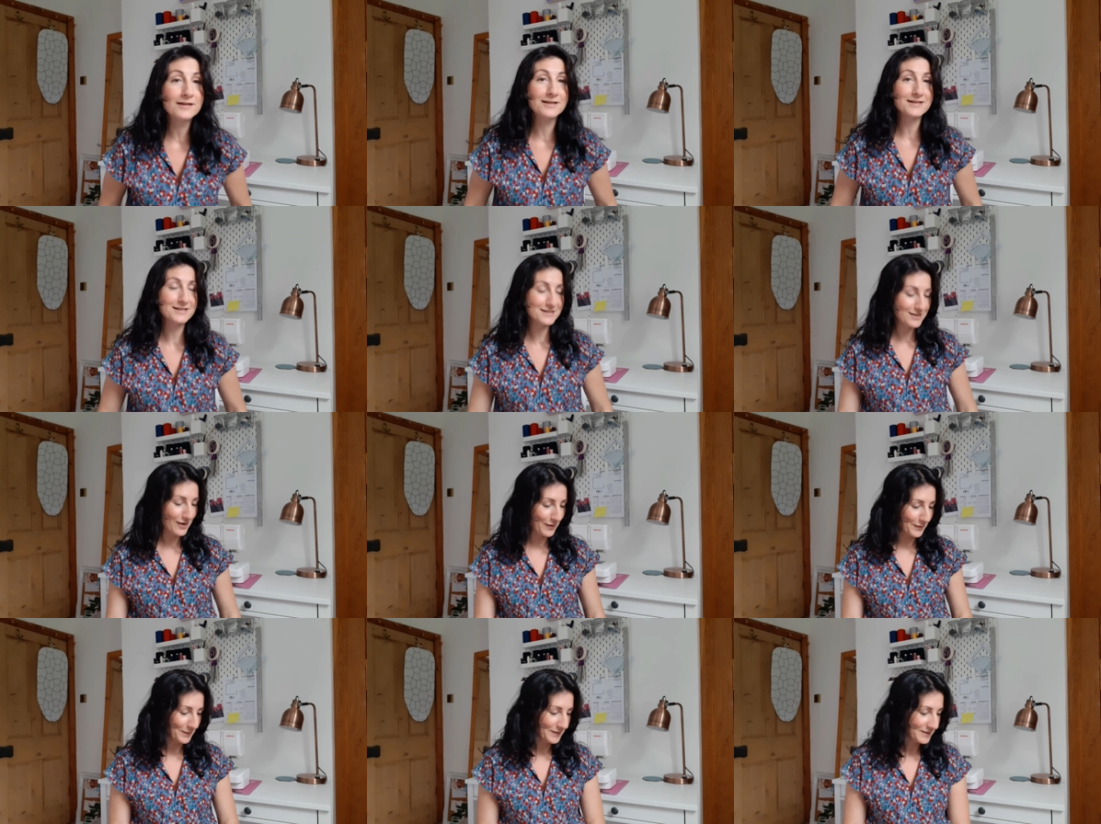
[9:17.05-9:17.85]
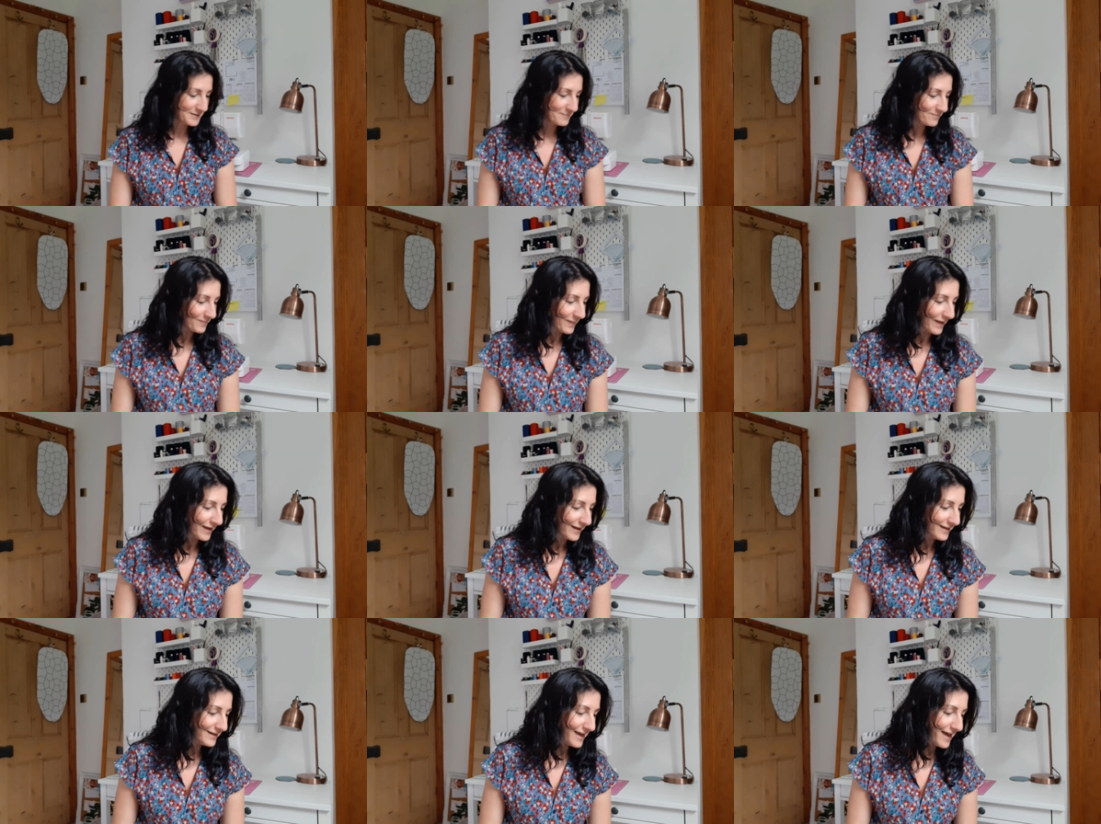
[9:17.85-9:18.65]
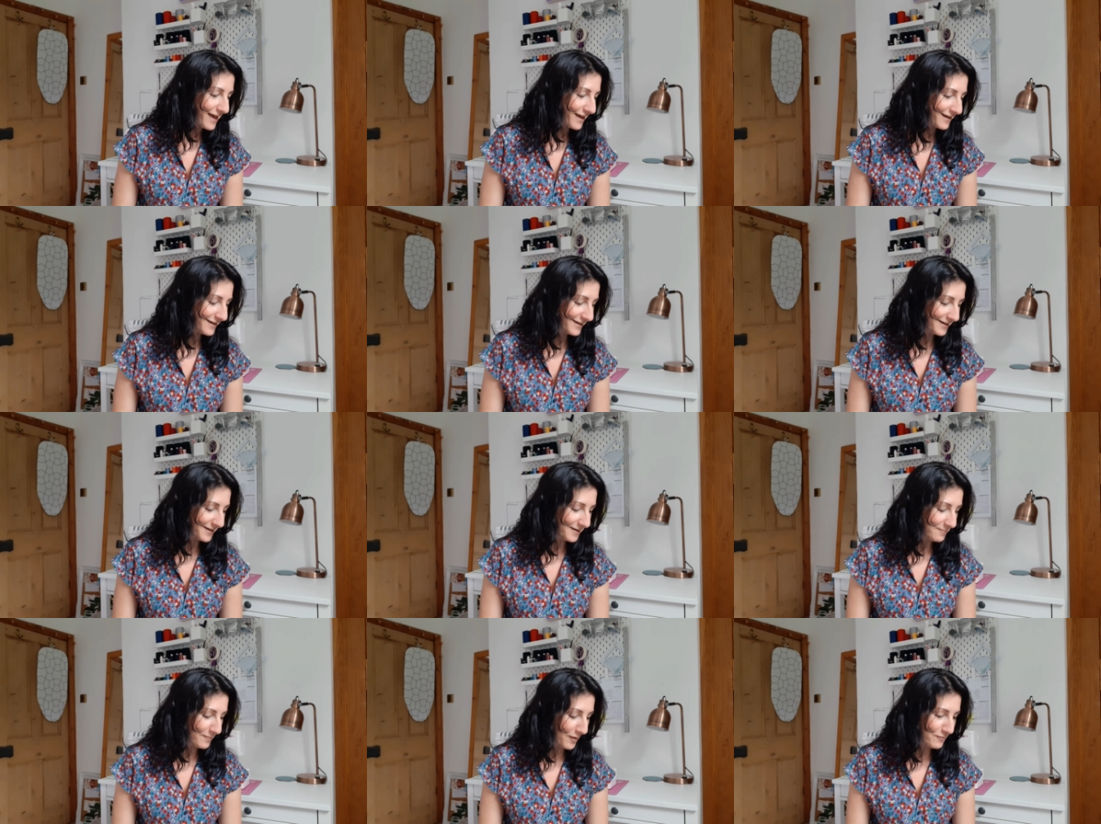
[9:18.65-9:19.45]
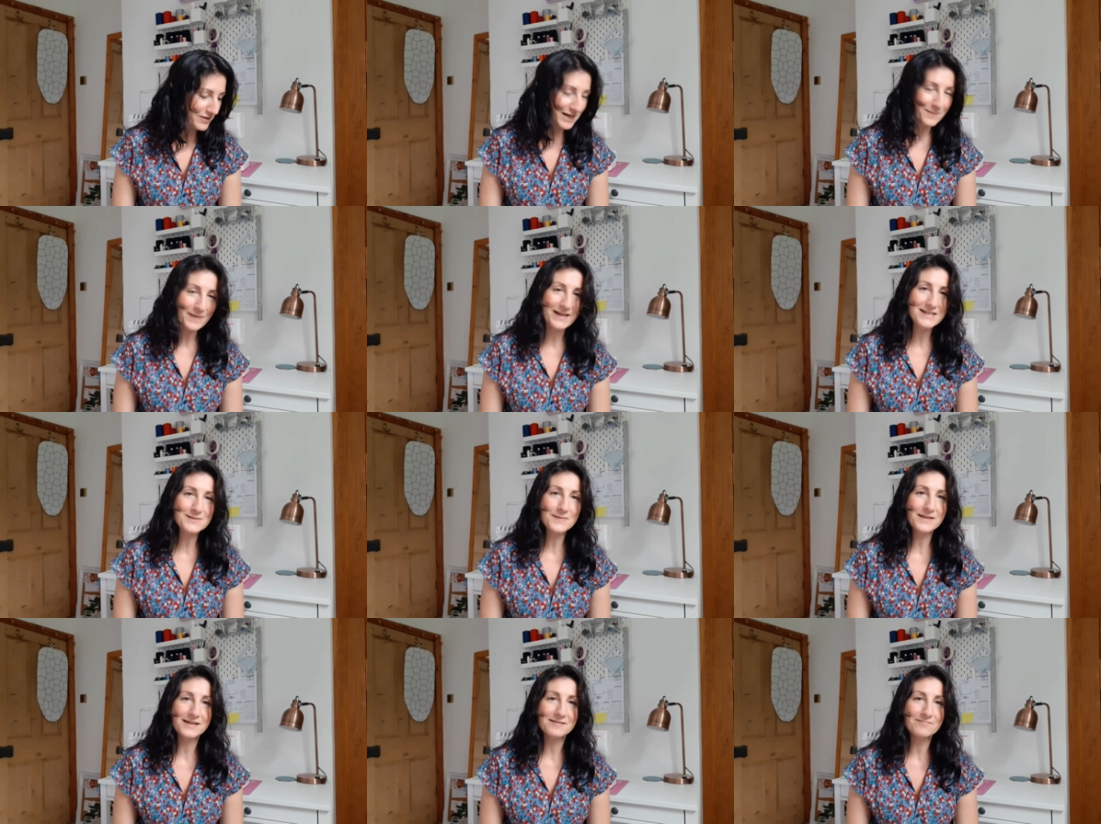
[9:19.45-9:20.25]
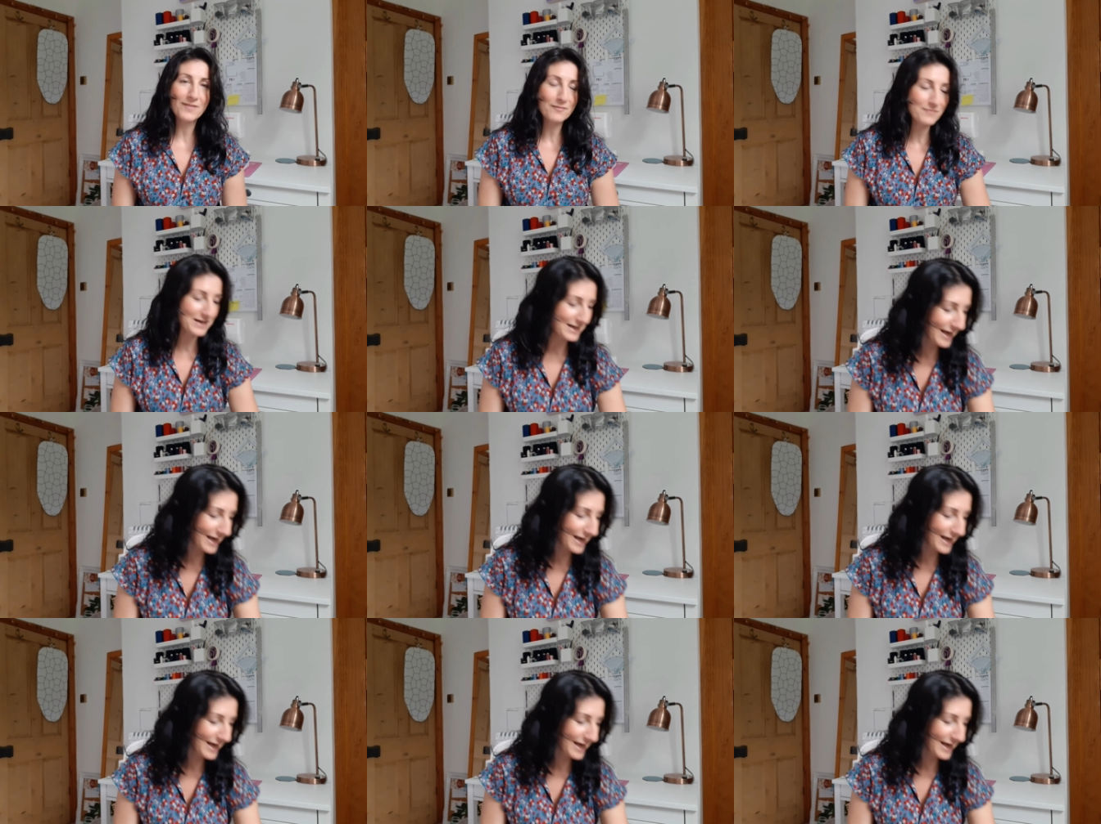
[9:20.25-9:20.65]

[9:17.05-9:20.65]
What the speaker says: So yeah, I'm really pleased with it. I'm really